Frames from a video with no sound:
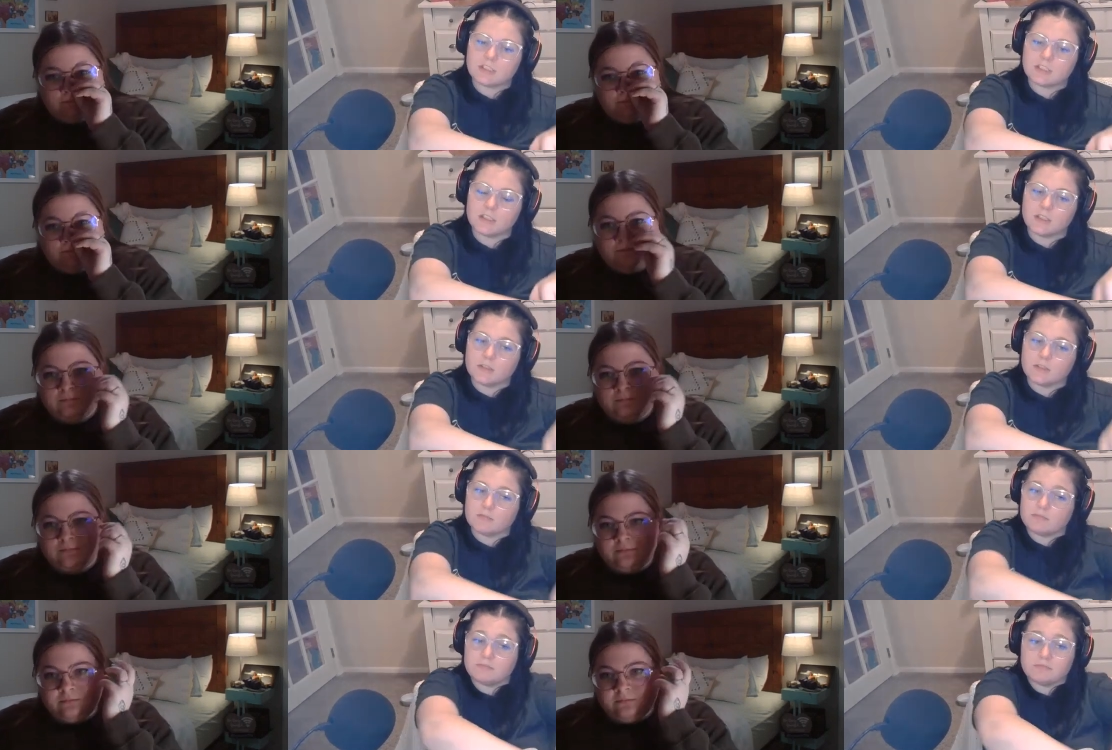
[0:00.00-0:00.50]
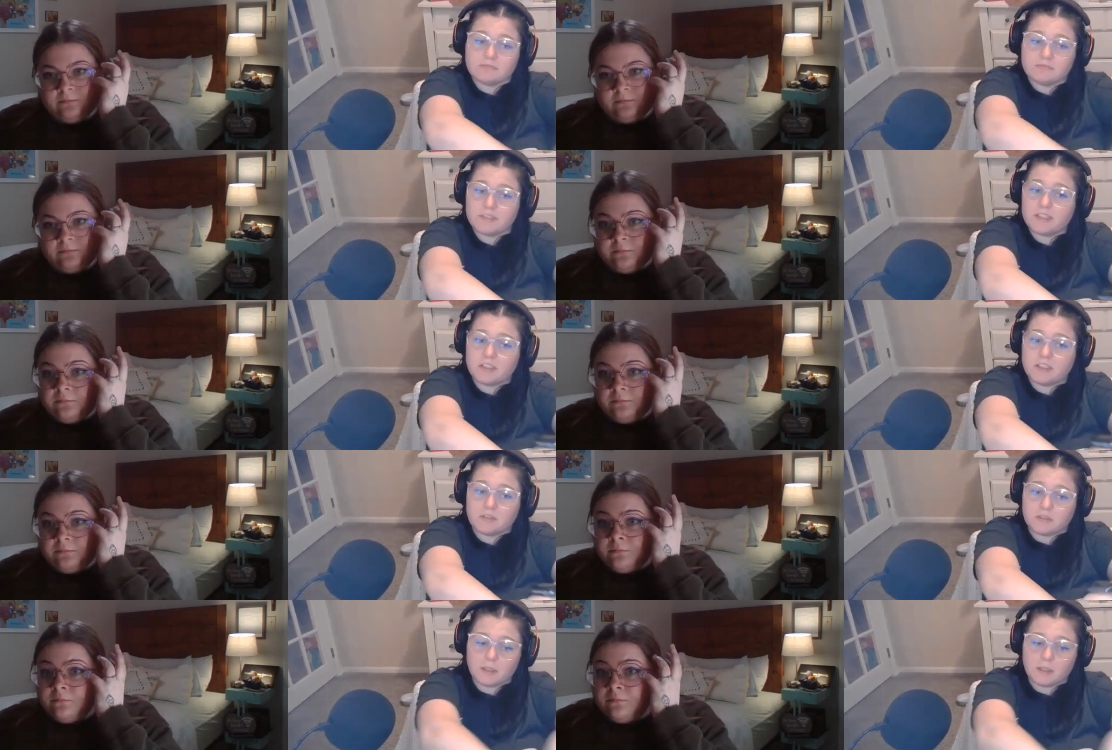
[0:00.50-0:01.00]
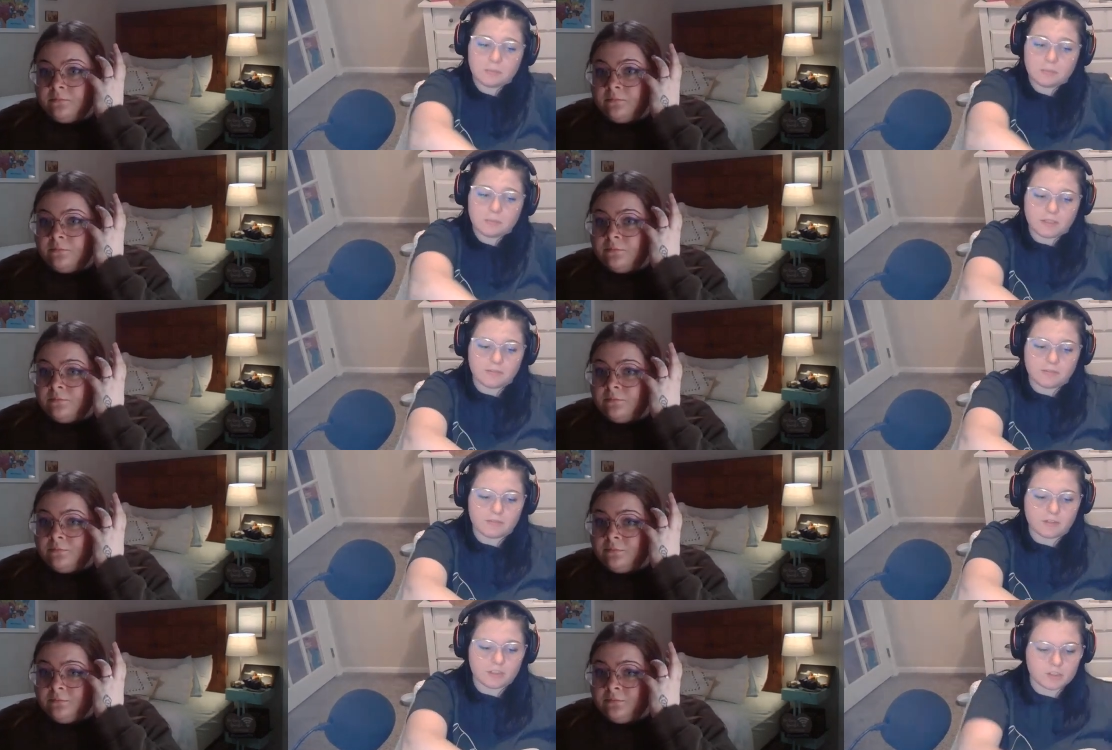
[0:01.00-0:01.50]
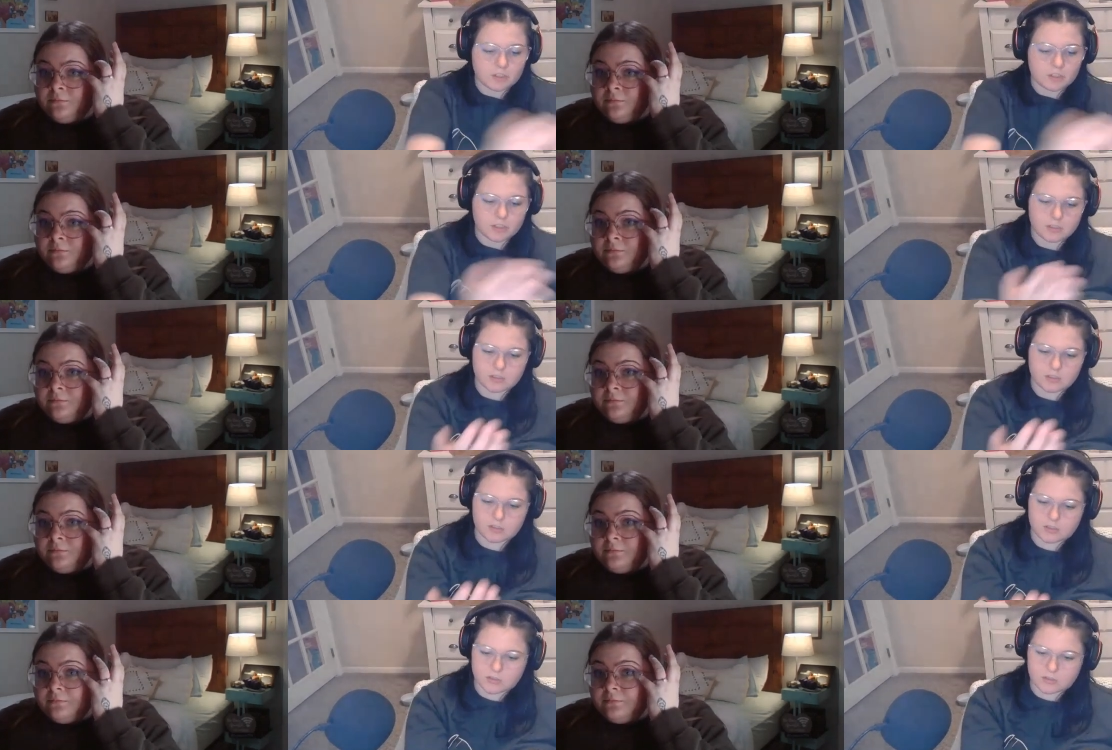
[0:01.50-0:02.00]
Speaker 1: They said, we do not believe
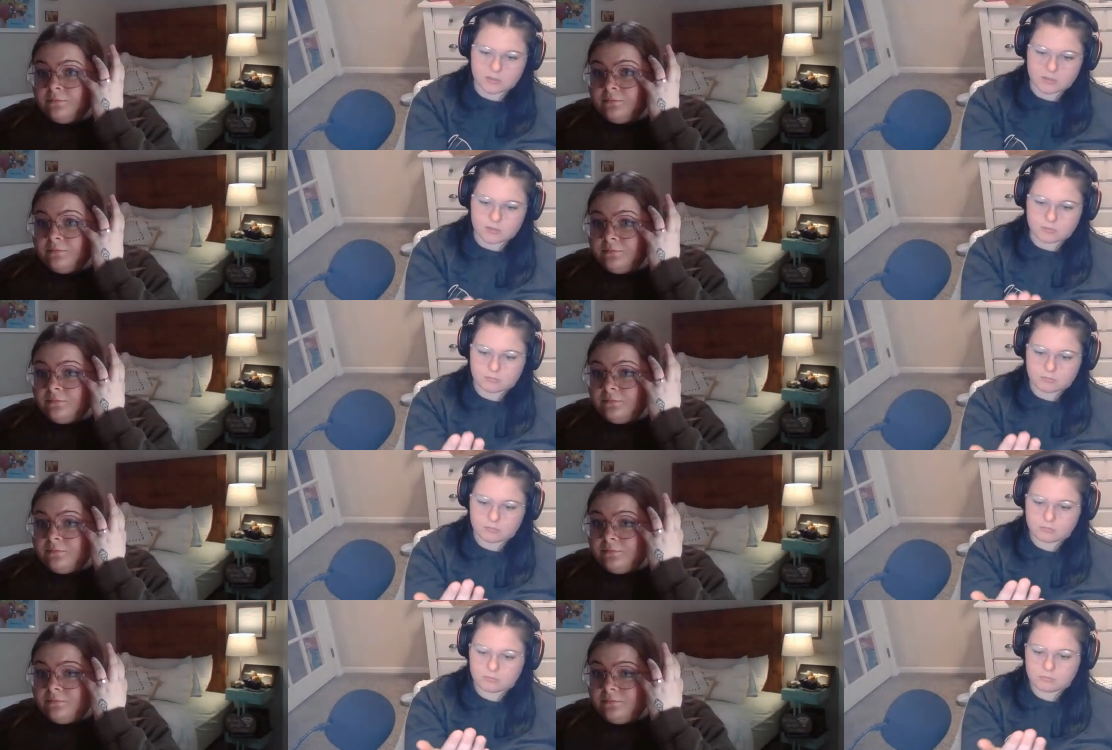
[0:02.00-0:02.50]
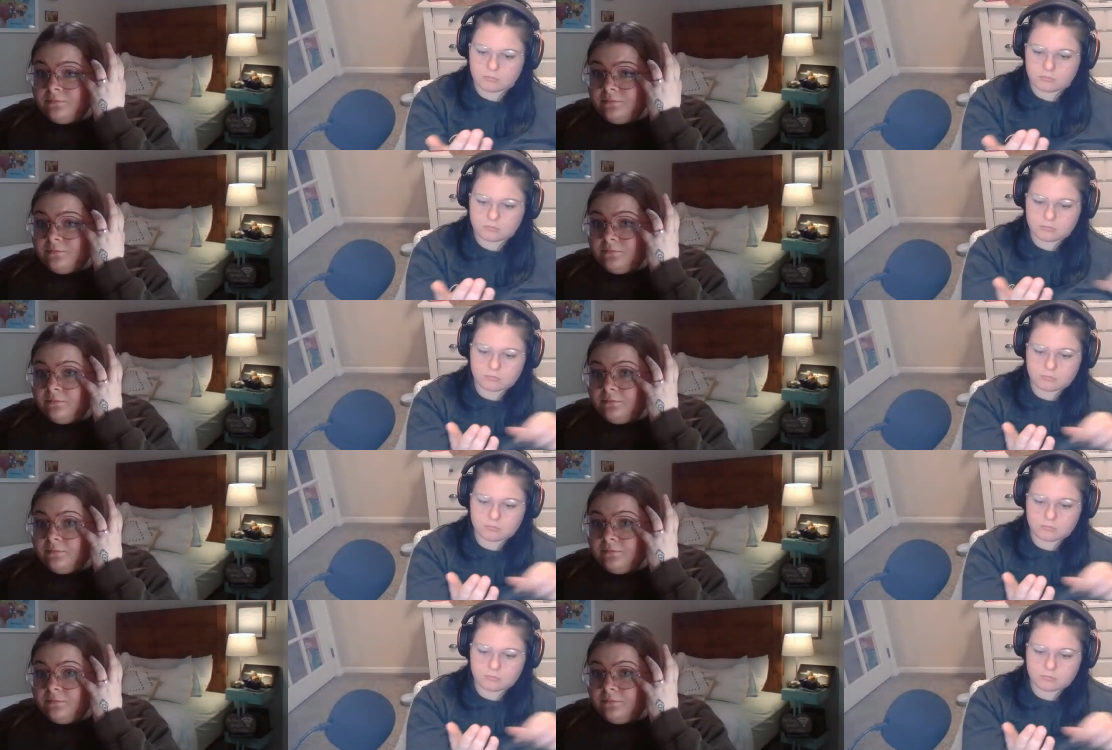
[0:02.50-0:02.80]
in this justice system.